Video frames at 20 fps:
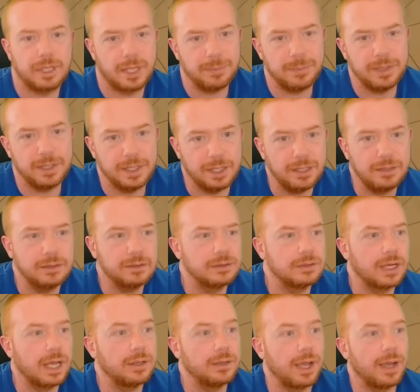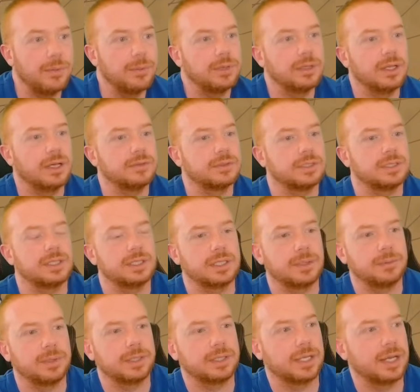That'd be neat. I, I would love to see
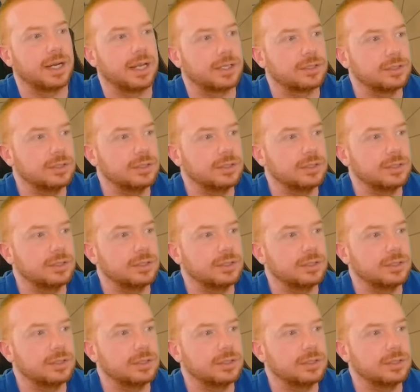something like that